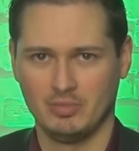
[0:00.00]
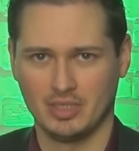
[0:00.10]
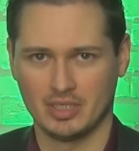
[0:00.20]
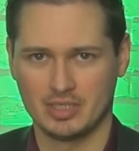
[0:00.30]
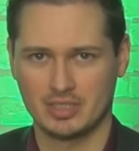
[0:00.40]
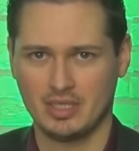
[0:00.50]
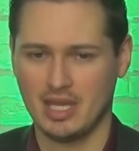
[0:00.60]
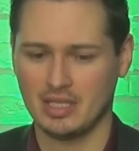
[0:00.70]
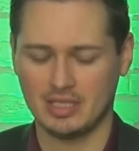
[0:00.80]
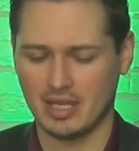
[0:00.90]
because
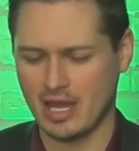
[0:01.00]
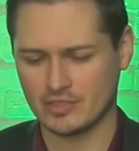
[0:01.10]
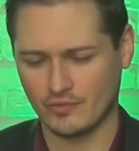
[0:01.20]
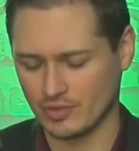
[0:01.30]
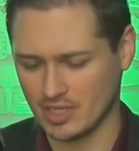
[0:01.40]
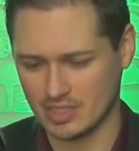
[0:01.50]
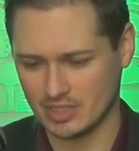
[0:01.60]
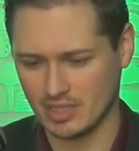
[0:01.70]
they didn't ask for this.